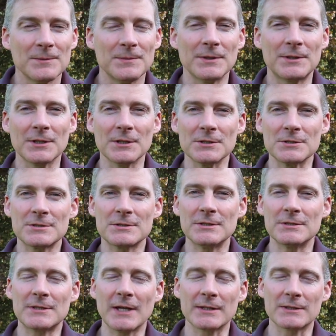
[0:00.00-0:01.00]
because
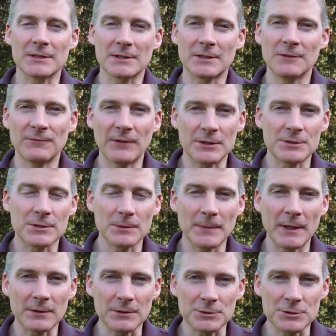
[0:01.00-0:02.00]
she's got the conventional
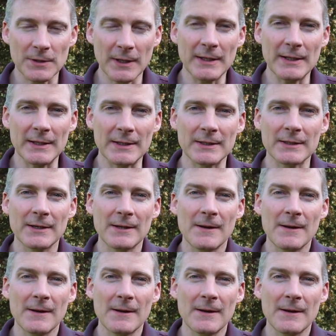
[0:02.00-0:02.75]
medical training.